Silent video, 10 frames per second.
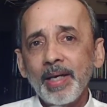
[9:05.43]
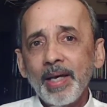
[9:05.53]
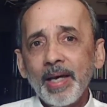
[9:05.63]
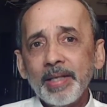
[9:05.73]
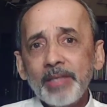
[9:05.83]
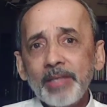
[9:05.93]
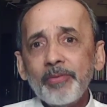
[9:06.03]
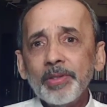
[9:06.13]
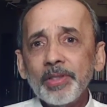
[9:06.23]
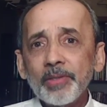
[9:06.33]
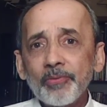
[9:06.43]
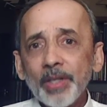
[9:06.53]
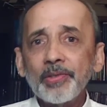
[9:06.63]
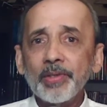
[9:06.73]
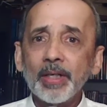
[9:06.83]
And even this
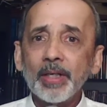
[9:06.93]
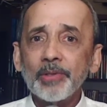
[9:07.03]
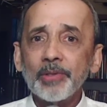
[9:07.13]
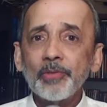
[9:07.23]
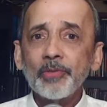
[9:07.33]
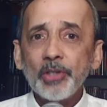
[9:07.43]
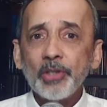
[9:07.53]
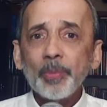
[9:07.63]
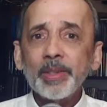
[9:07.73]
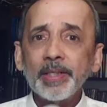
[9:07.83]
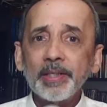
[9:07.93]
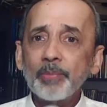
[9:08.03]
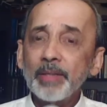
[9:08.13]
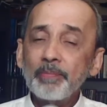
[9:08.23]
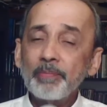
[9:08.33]
advisory council was dominated
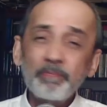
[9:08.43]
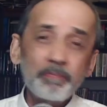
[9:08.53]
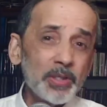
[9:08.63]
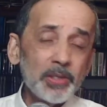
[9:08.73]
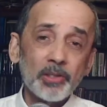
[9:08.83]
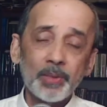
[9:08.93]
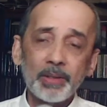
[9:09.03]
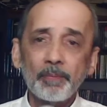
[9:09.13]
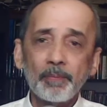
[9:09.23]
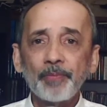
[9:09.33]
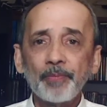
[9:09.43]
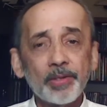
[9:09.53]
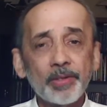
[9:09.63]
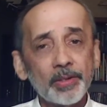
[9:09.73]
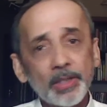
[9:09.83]
by businessmen,
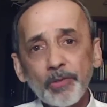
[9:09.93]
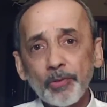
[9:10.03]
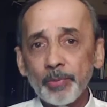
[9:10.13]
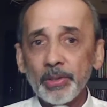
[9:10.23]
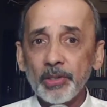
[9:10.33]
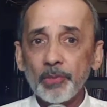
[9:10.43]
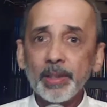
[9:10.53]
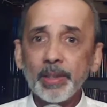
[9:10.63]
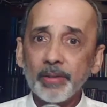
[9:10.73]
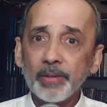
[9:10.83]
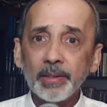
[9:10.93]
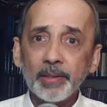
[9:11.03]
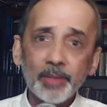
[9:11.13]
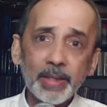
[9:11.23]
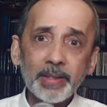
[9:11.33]
successful businessmen, I'll grant them
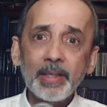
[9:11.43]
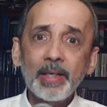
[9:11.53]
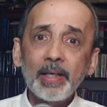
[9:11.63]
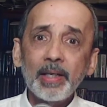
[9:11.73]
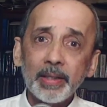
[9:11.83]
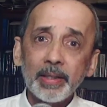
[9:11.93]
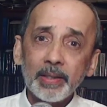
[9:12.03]
that, like